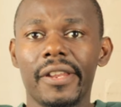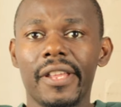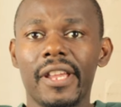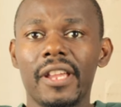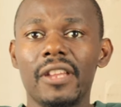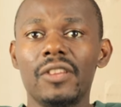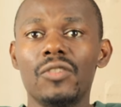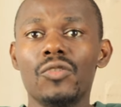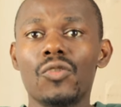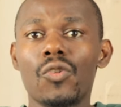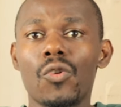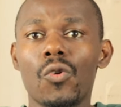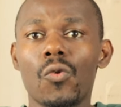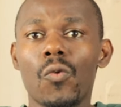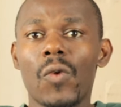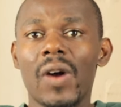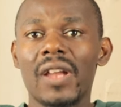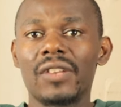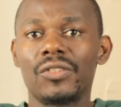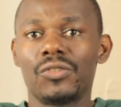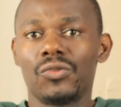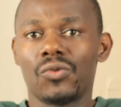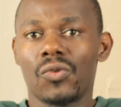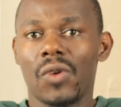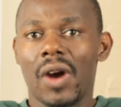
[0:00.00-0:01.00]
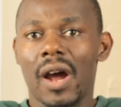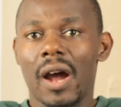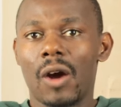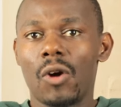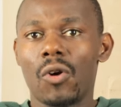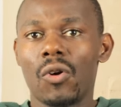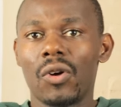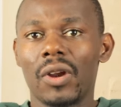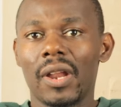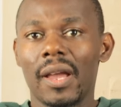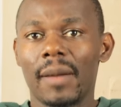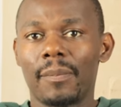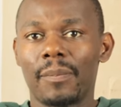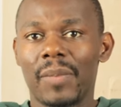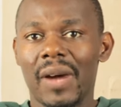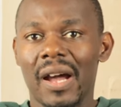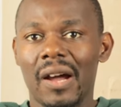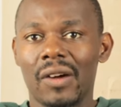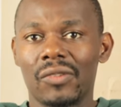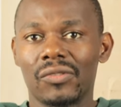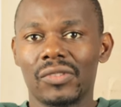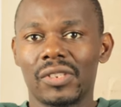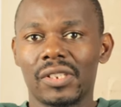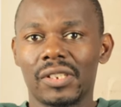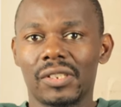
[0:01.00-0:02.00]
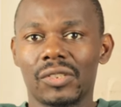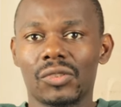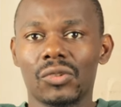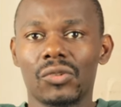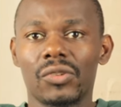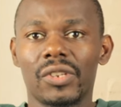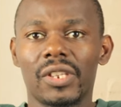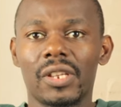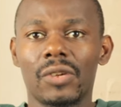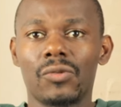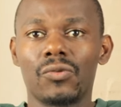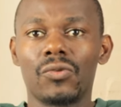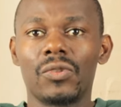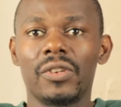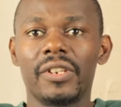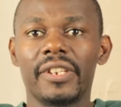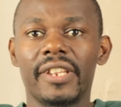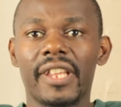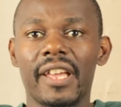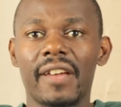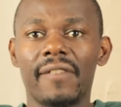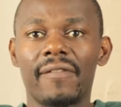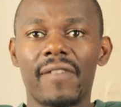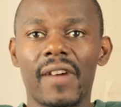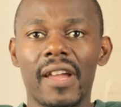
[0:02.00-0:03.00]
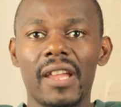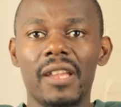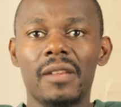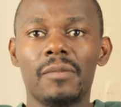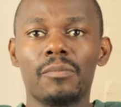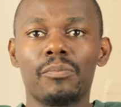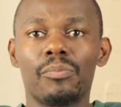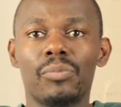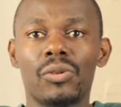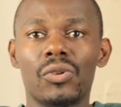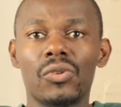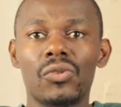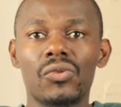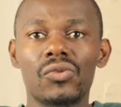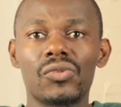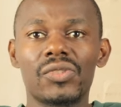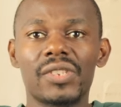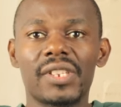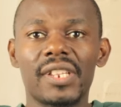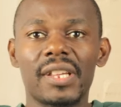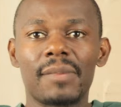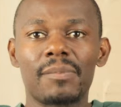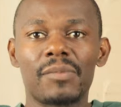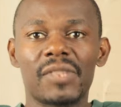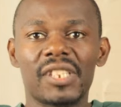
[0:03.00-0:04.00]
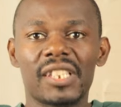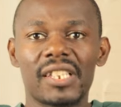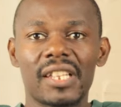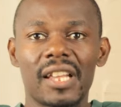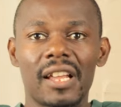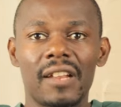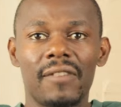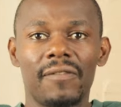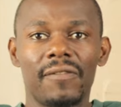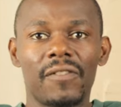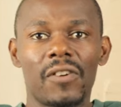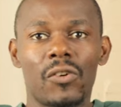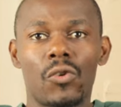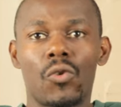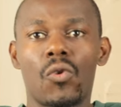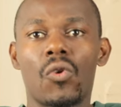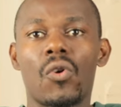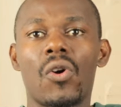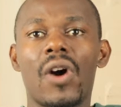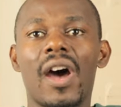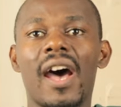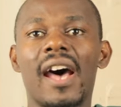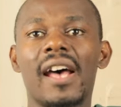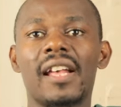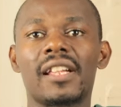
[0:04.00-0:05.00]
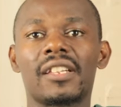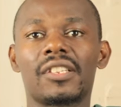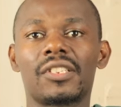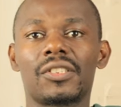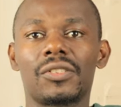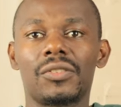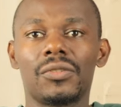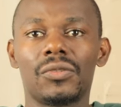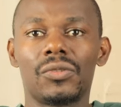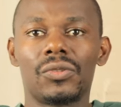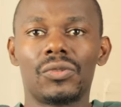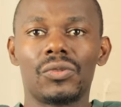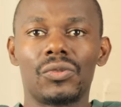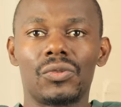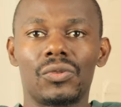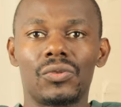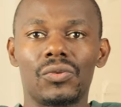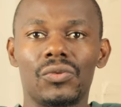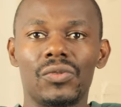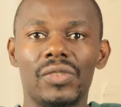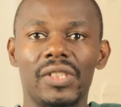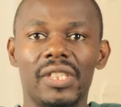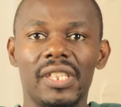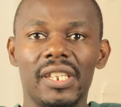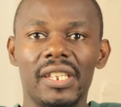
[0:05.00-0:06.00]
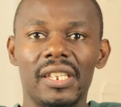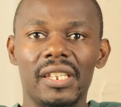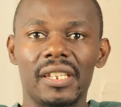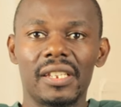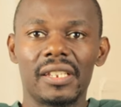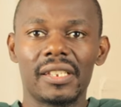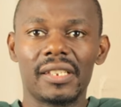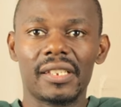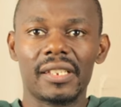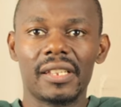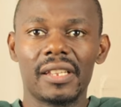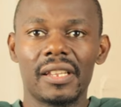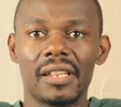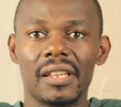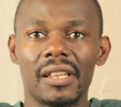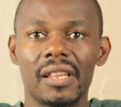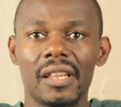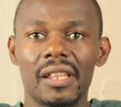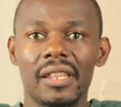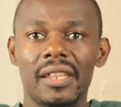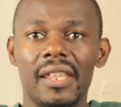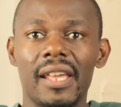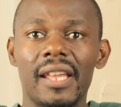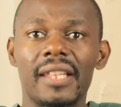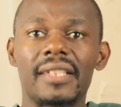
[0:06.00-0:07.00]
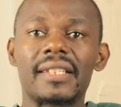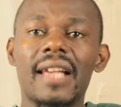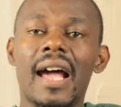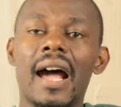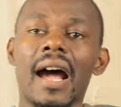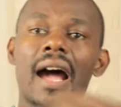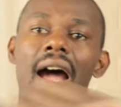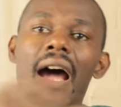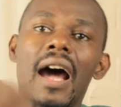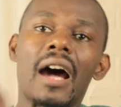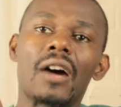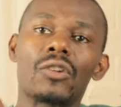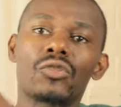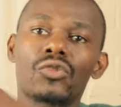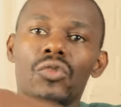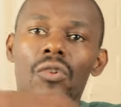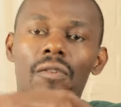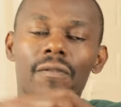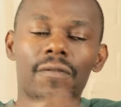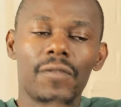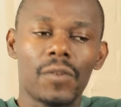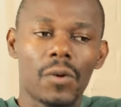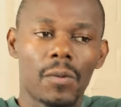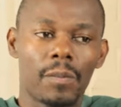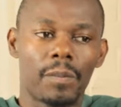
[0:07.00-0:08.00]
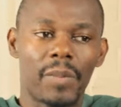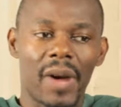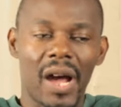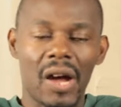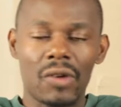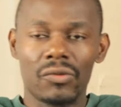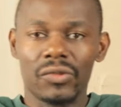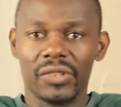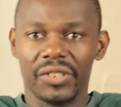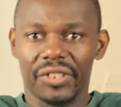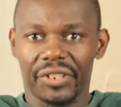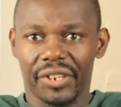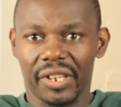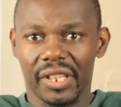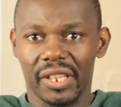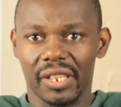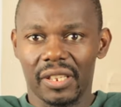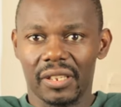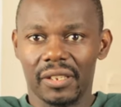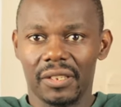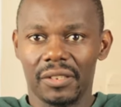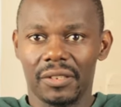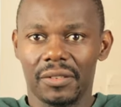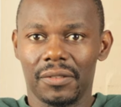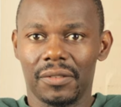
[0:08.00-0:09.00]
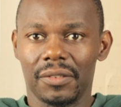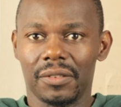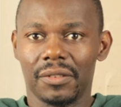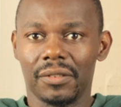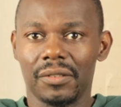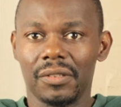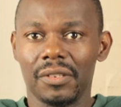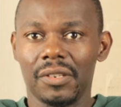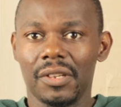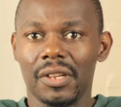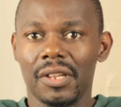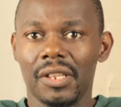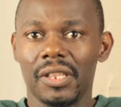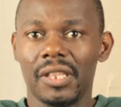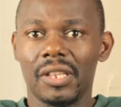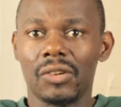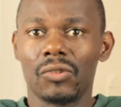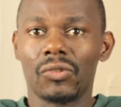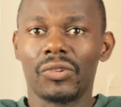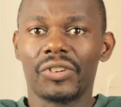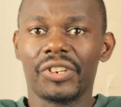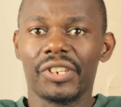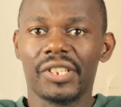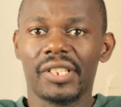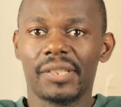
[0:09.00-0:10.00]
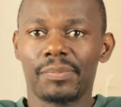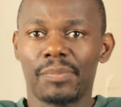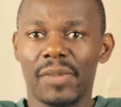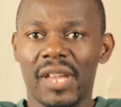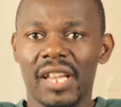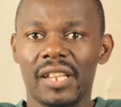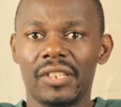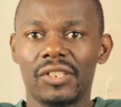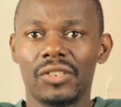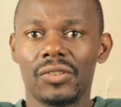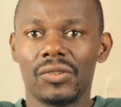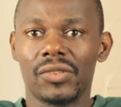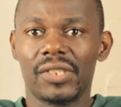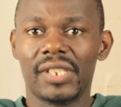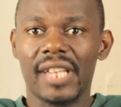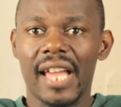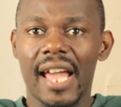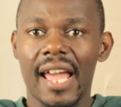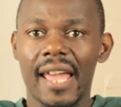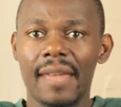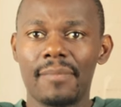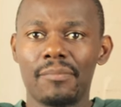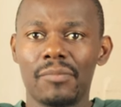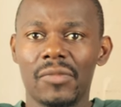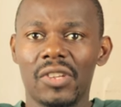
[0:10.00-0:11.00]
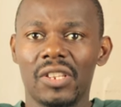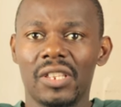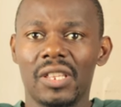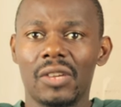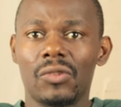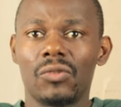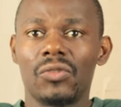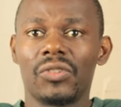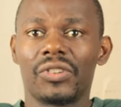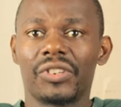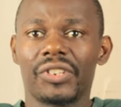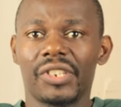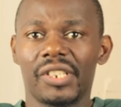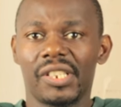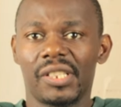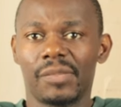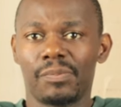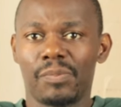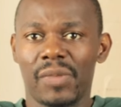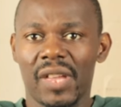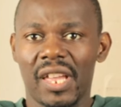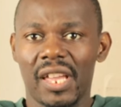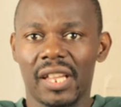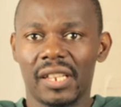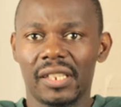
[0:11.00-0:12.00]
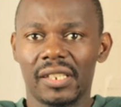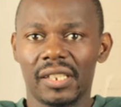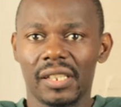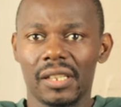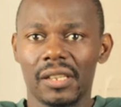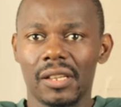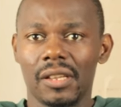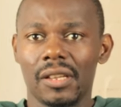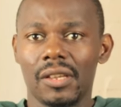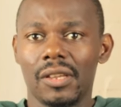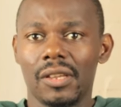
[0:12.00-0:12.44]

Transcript: they know what you are all about, so they will never impose themselves or ask you to do things that are out of your boundary. They will respect your time, they will respect